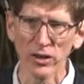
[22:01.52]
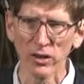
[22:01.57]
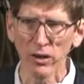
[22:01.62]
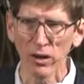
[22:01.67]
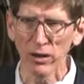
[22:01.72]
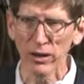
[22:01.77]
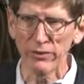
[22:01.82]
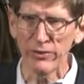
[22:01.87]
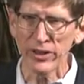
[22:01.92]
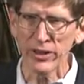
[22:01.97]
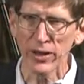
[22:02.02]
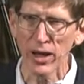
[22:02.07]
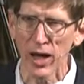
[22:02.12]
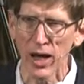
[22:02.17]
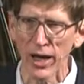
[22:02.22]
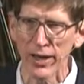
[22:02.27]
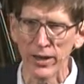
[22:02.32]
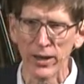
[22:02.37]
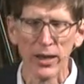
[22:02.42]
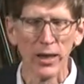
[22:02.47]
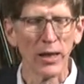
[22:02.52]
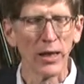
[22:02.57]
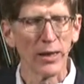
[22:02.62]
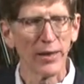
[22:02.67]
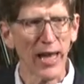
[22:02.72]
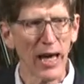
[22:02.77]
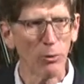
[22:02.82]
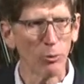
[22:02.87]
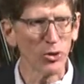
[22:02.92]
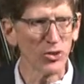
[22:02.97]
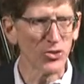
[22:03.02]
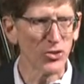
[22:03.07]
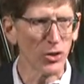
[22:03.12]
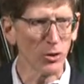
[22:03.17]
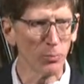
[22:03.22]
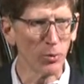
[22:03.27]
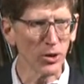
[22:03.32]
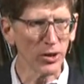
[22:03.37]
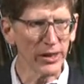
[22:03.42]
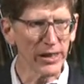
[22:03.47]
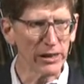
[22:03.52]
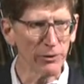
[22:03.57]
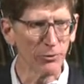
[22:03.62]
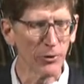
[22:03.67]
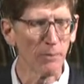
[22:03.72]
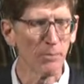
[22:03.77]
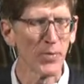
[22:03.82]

of the living God, that was their belief.